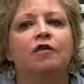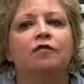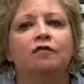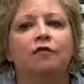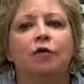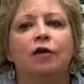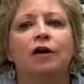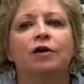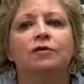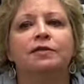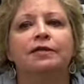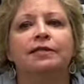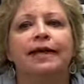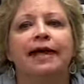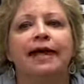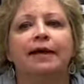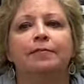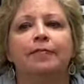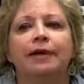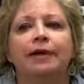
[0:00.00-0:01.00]
foil
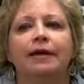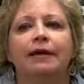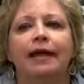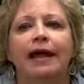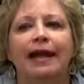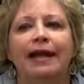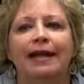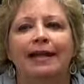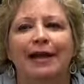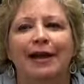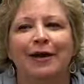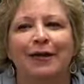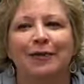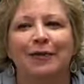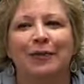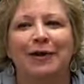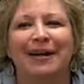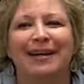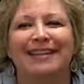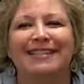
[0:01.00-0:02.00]
stamping, and
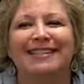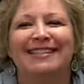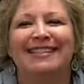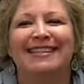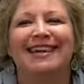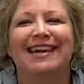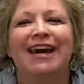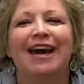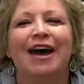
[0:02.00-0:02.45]
letterpress.